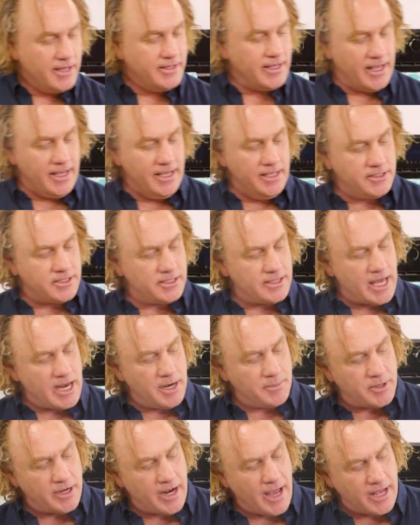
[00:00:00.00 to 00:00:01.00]
Now into that,
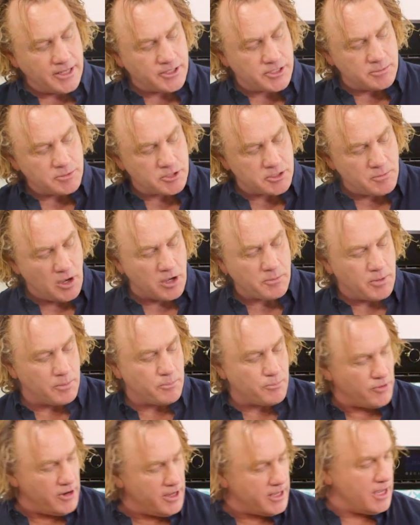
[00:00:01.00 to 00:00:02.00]
I'm going to add some smoked
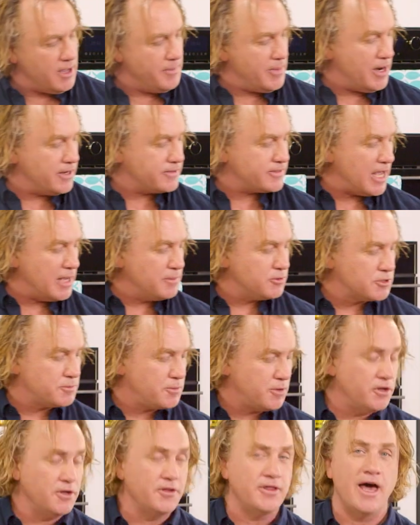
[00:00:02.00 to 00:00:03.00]
paprika, about a
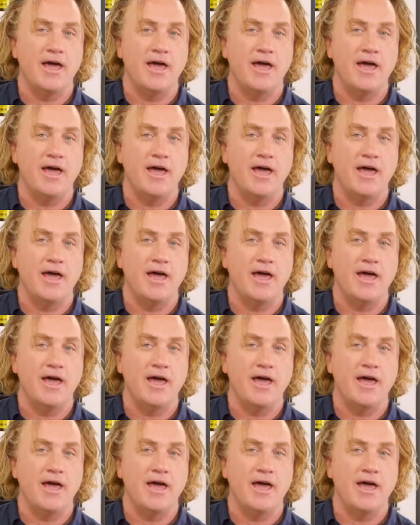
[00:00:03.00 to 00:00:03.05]
tablespoon of